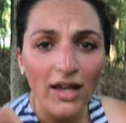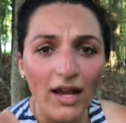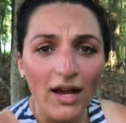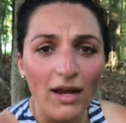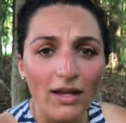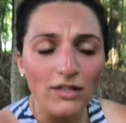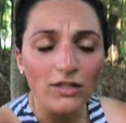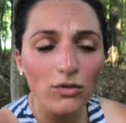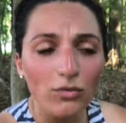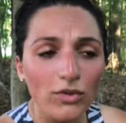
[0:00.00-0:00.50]

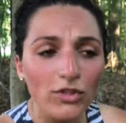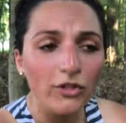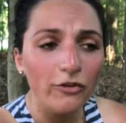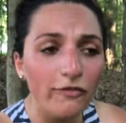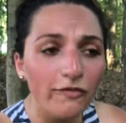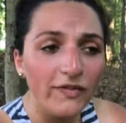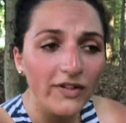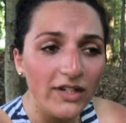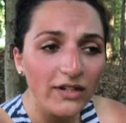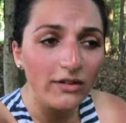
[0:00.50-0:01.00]
And so when you
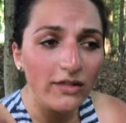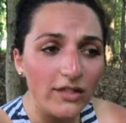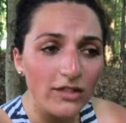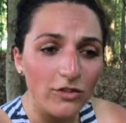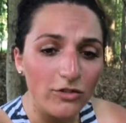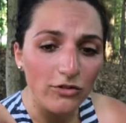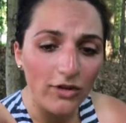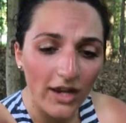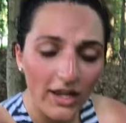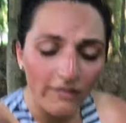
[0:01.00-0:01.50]
feel these
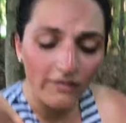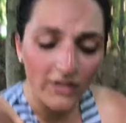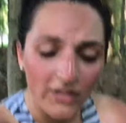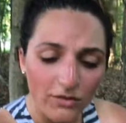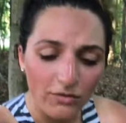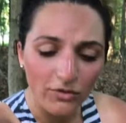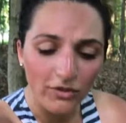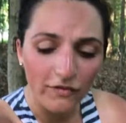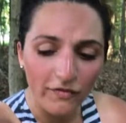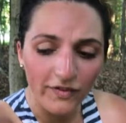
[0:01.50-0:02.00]
cravings,
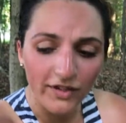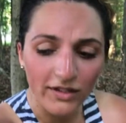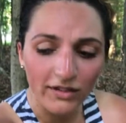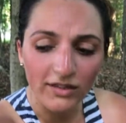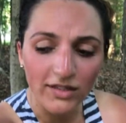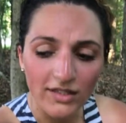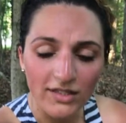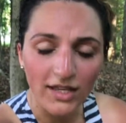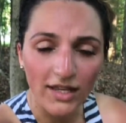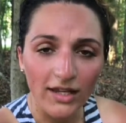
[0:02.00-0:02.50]
when you feel
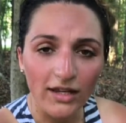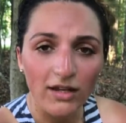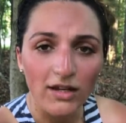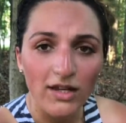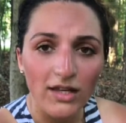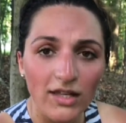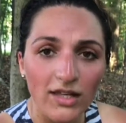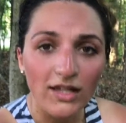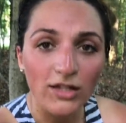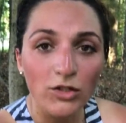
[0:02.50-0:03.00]
these like
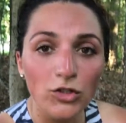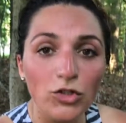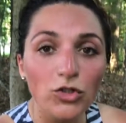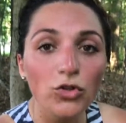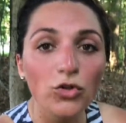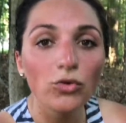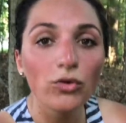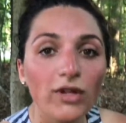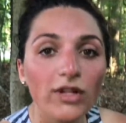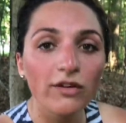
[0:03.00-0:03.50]

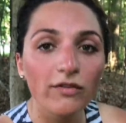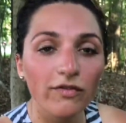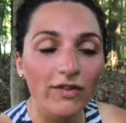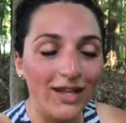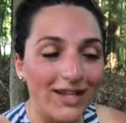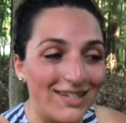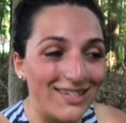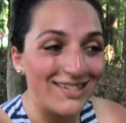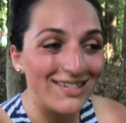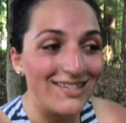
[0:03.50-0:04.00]
intuitive
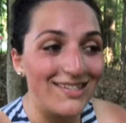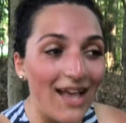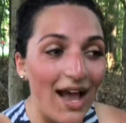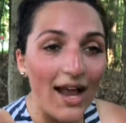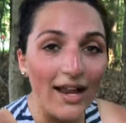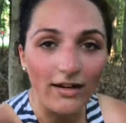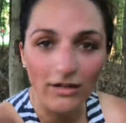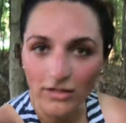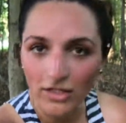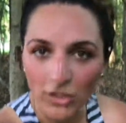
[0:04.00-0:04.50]
like
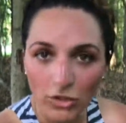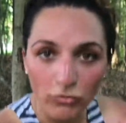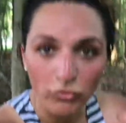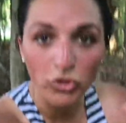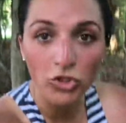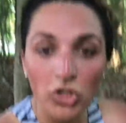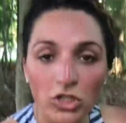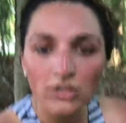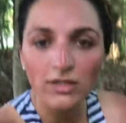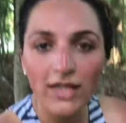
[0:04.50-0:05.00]
desires that you
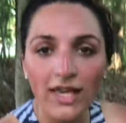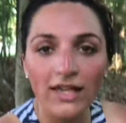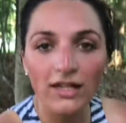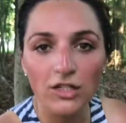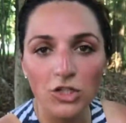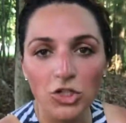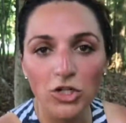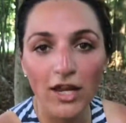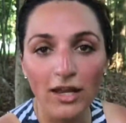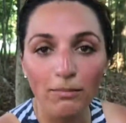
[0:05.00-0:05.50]
just can't
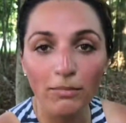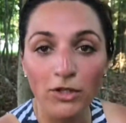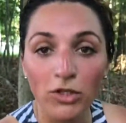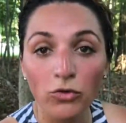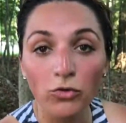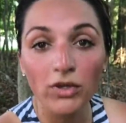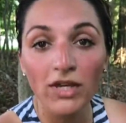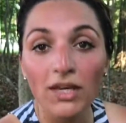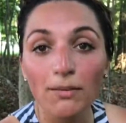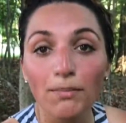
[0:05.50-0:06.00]
shake but
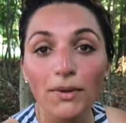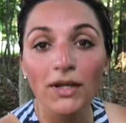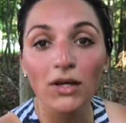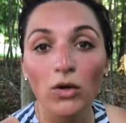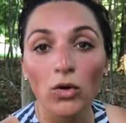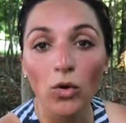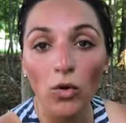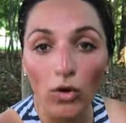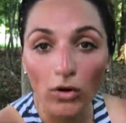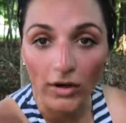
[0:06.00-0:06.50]
you keep
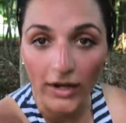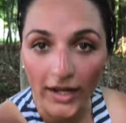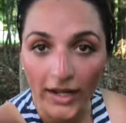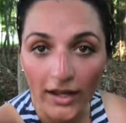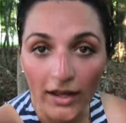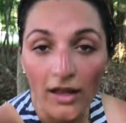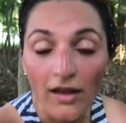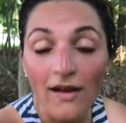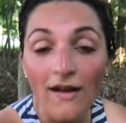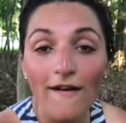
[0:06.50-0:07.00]

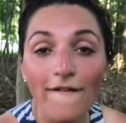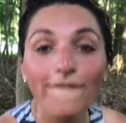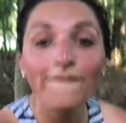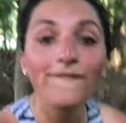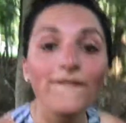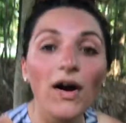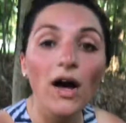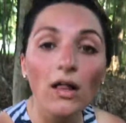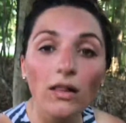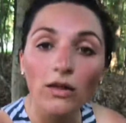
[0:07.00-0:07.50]
ignoring,
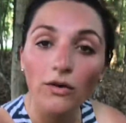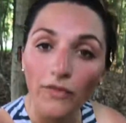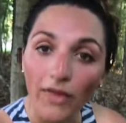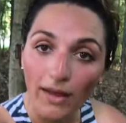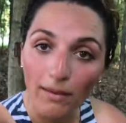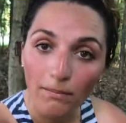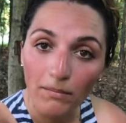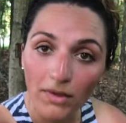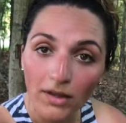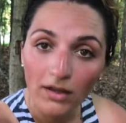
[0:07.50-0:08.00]
follow
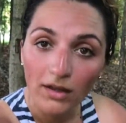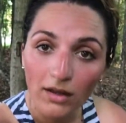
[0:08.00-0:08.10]
them.